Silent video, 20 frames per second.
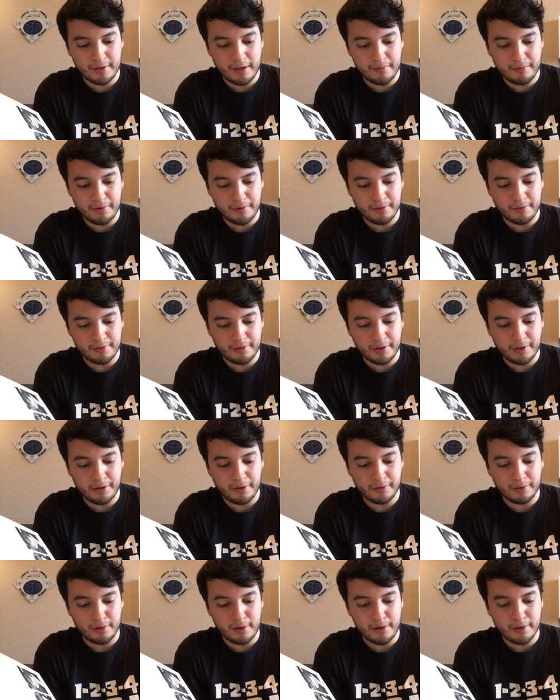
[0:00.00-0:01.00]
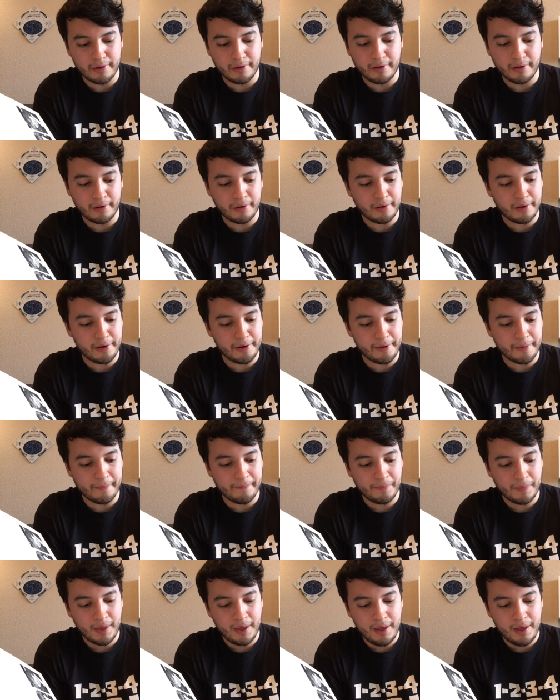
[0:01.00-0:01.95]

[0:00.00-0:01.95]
ever is on here, Long, Long, Long.